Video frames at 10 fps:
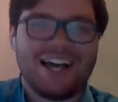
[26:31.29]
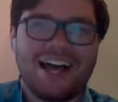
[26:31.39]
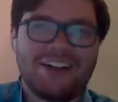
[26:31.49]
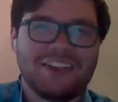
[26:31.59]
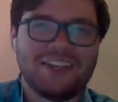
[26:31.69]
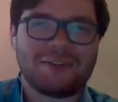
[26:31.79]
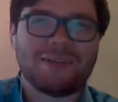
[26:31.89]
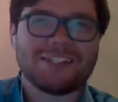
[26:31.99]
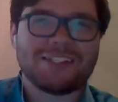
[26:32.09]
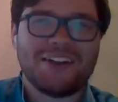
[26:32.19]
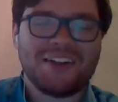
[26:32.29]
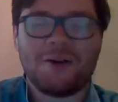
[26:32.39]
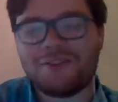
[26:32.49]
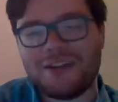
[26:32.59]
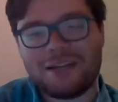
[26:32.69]
I
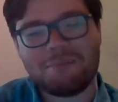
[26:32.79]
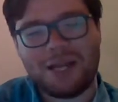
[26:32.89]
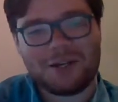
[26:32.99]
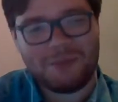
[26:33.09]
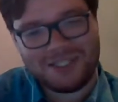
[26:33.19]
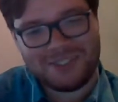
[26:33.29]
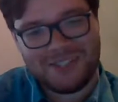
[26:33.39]
would have had better mental